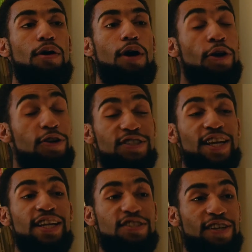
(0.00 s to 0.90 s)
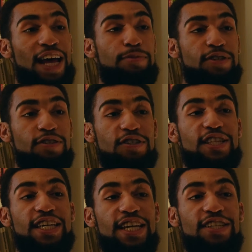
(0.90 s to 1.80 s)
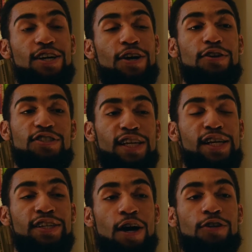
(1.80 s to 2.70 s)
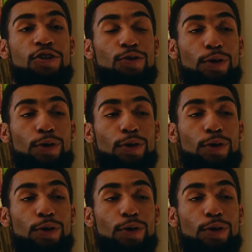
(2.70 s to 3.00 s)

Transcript: Understanding synapses is the key to understanding Dr.